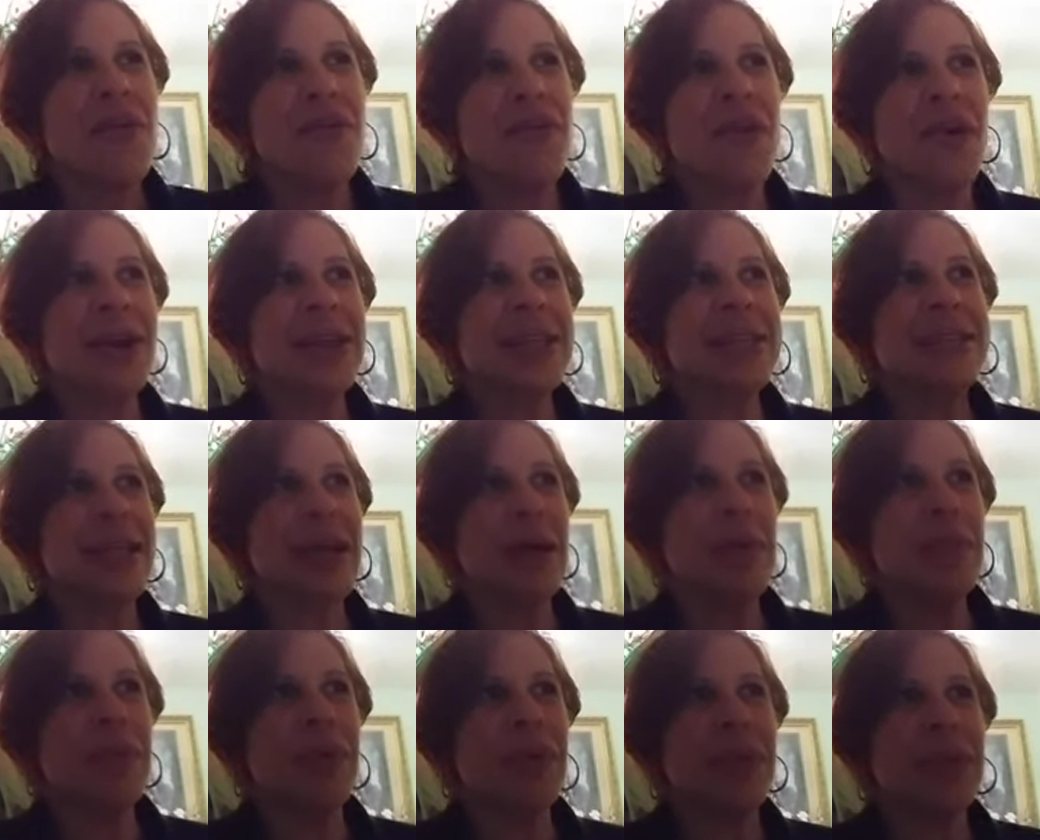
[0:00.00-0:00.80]
For
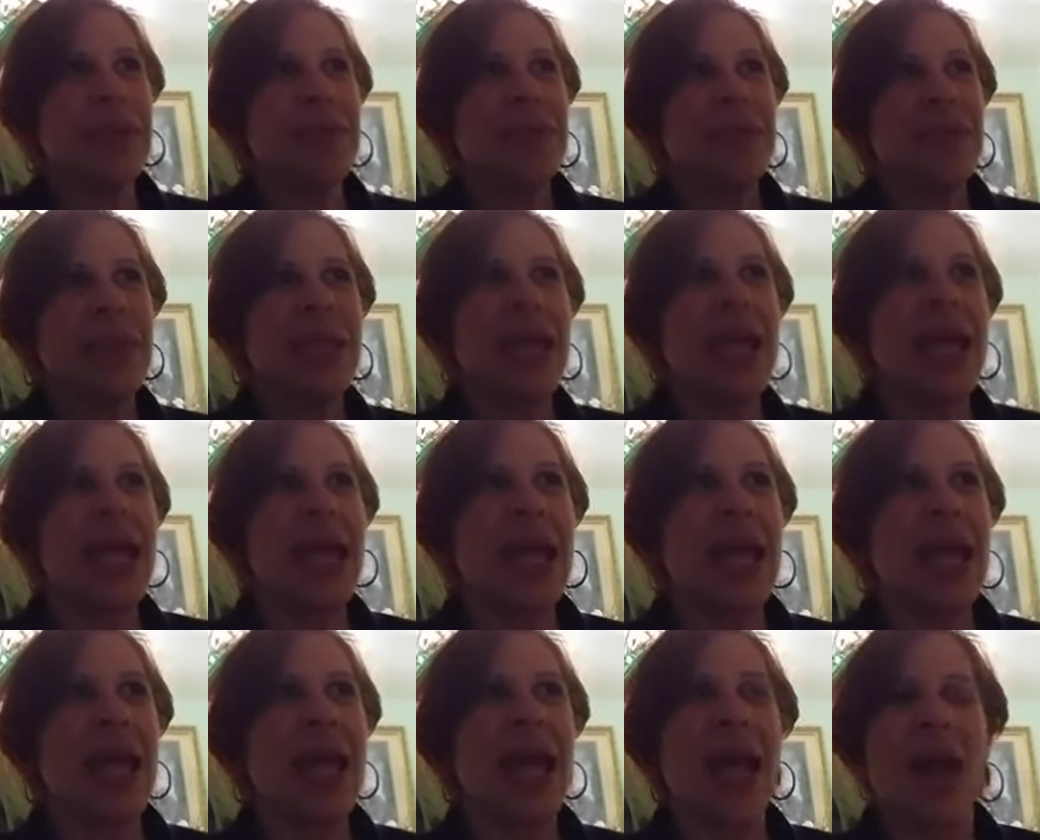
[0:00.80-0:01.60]
example,
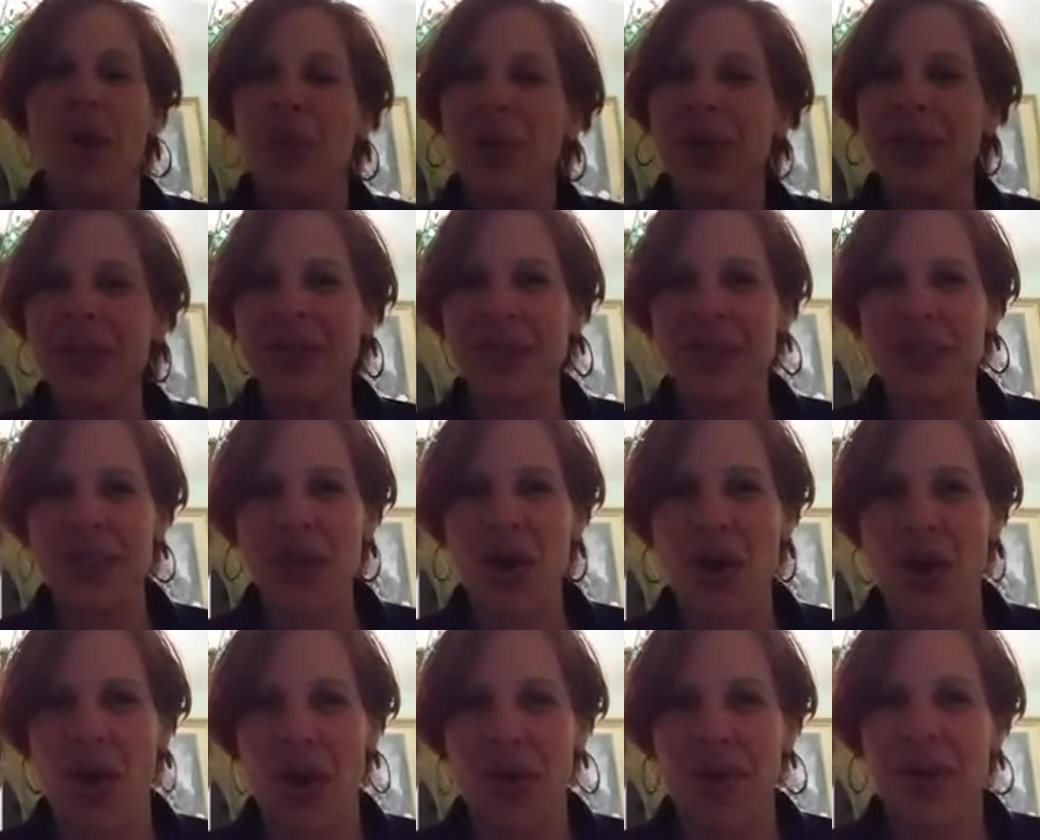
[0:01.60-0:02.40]
Eric
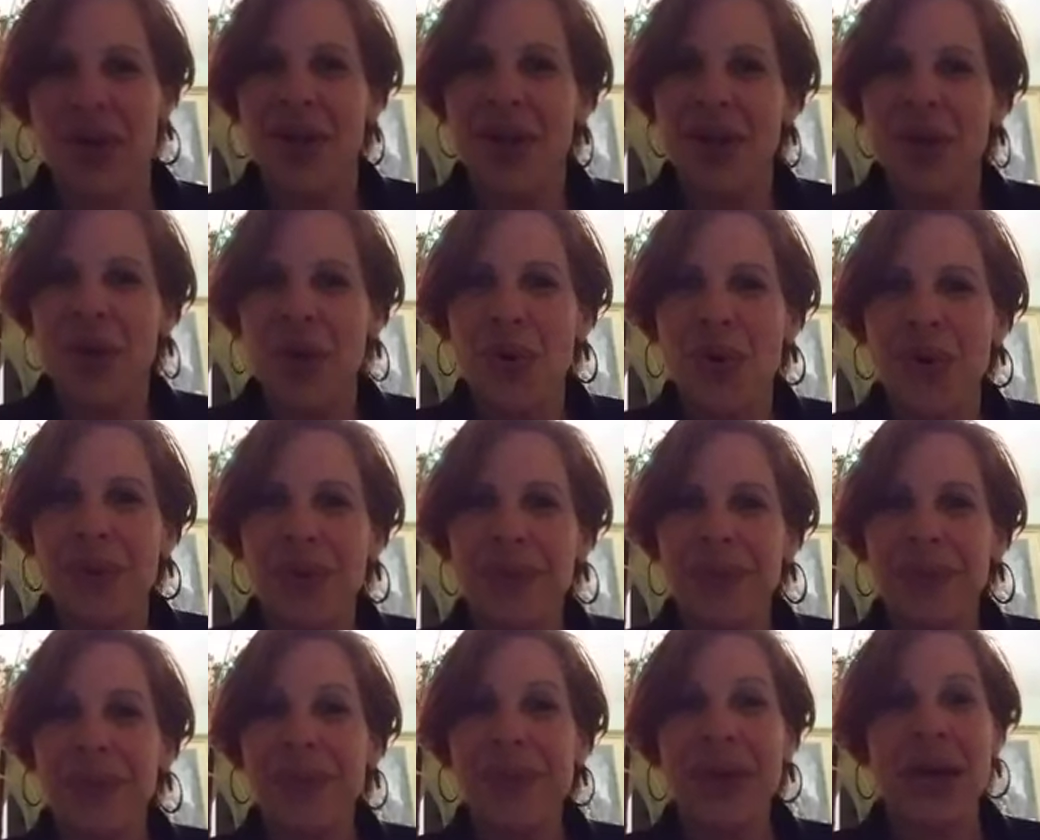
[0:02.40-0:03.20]
Segal,
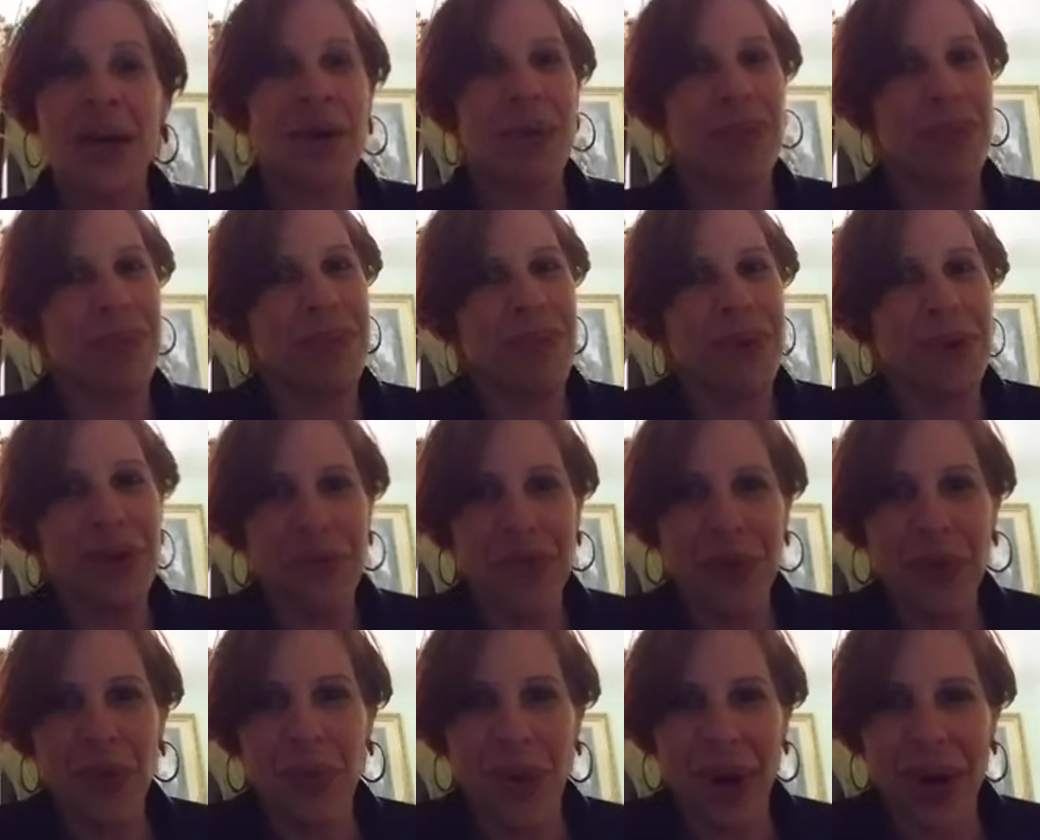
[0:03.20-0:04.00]
a
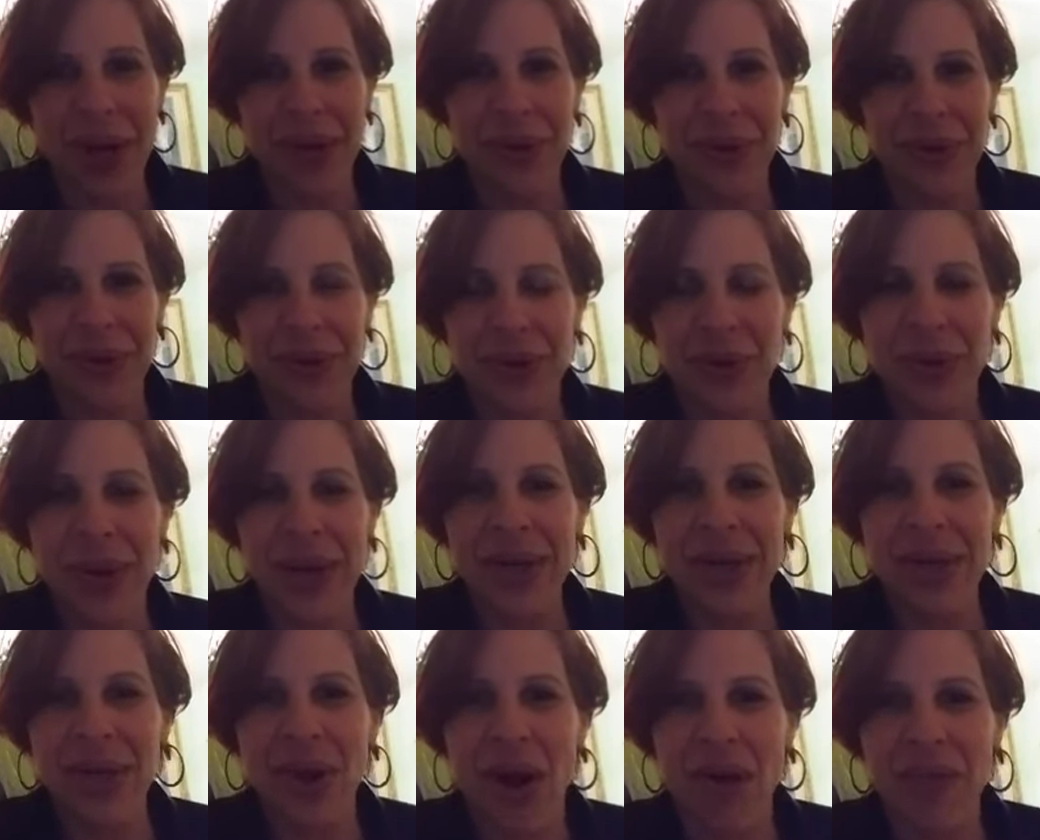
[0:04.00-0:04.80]
beautiful writer,
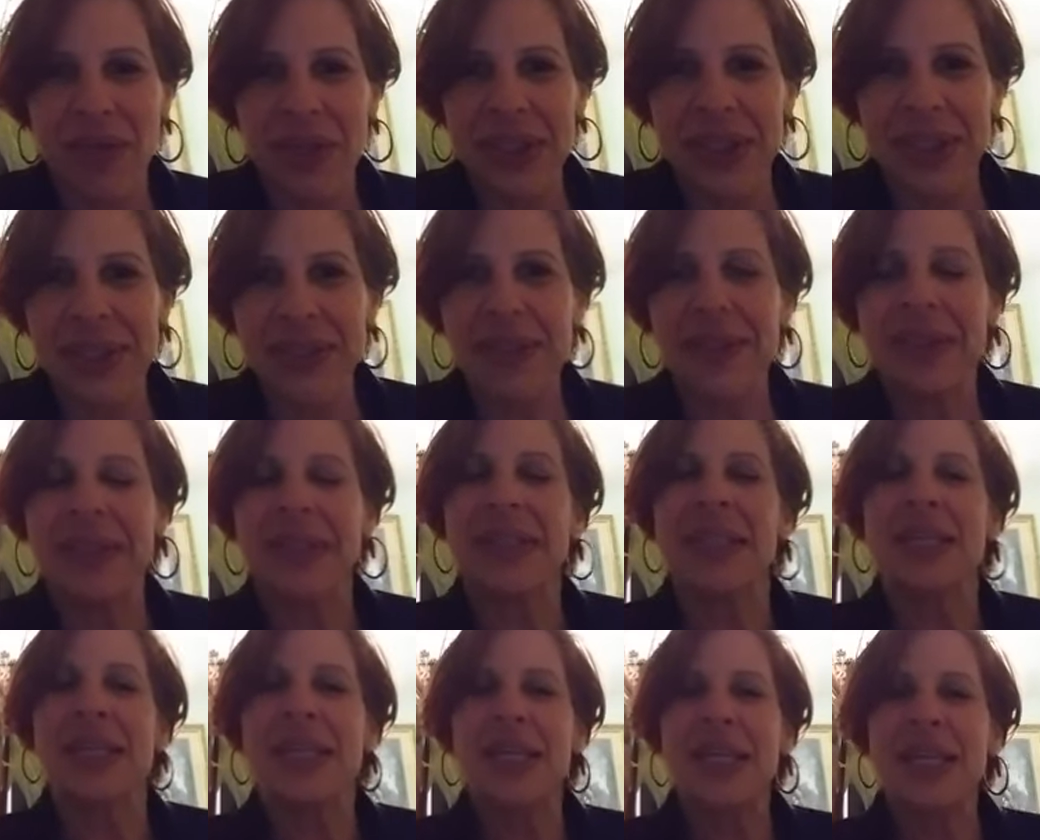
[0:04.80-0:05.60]
great
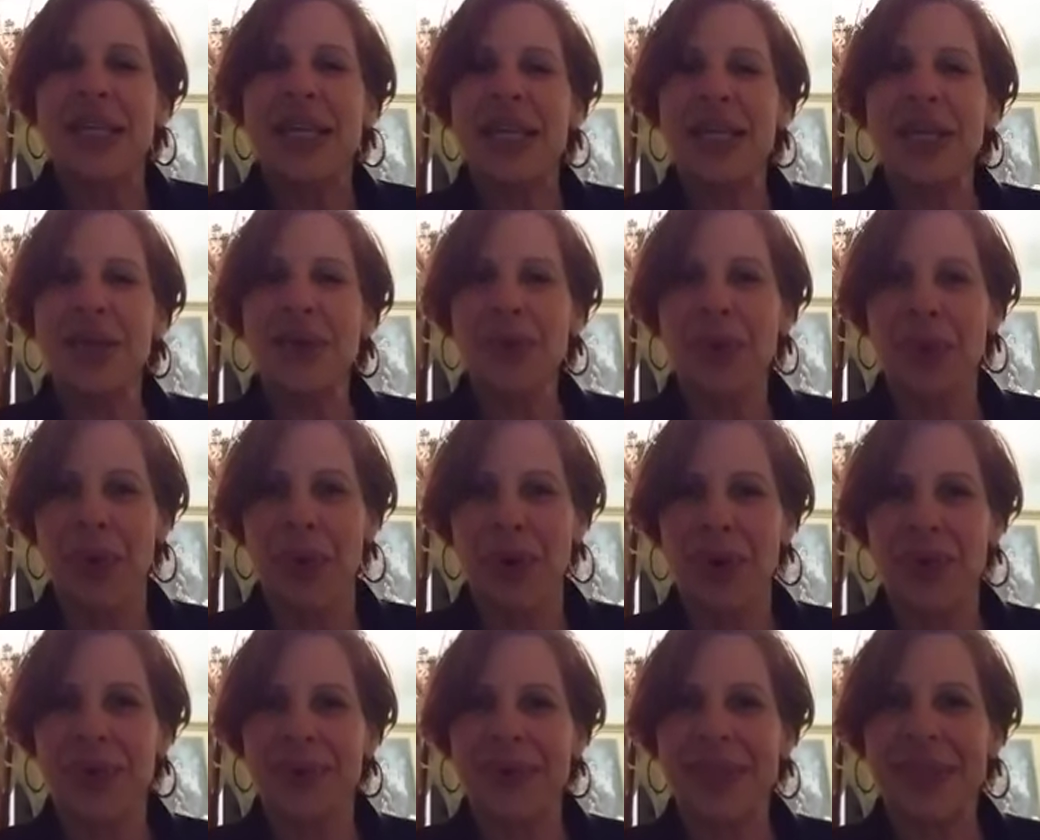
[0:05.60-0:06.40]
novelist, he
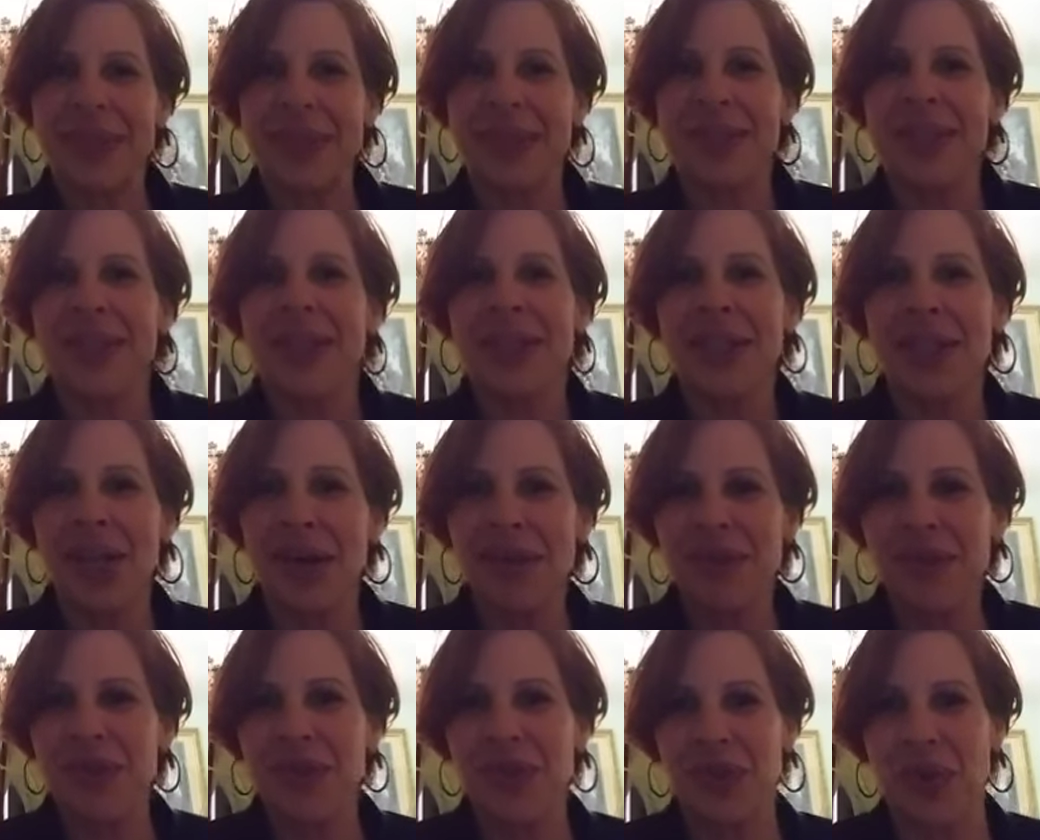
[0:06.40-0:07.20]
wrote
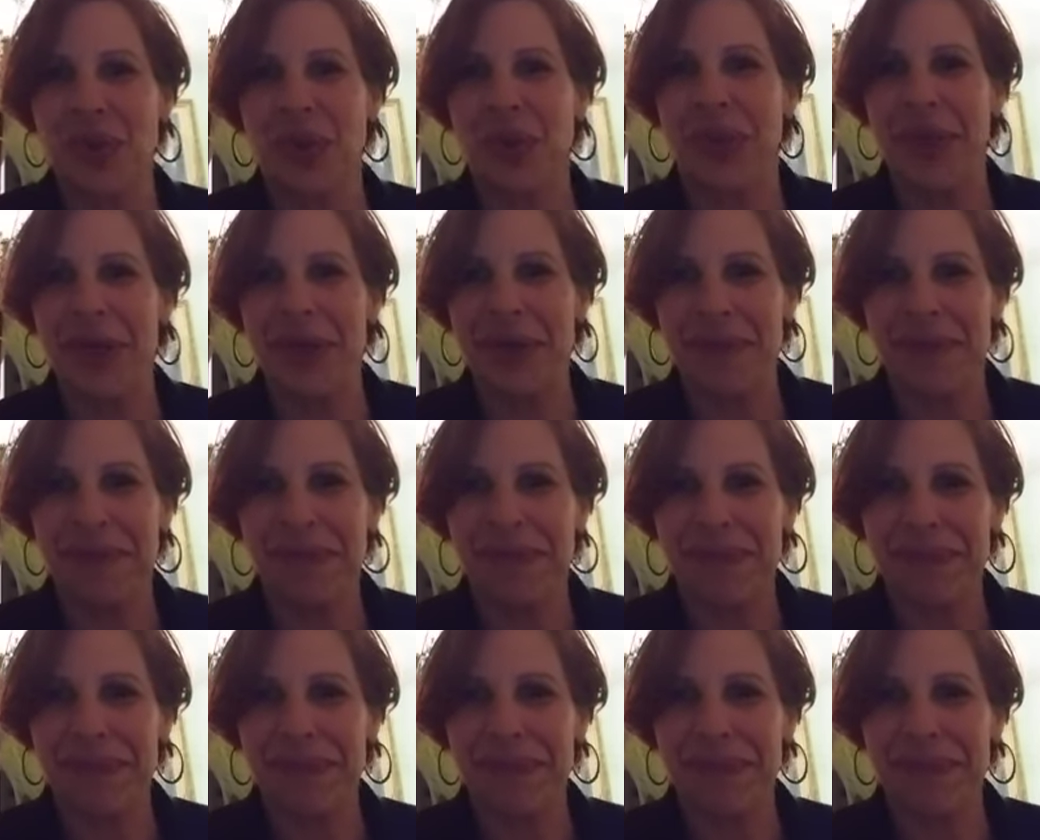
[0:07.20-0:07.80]
Love Story.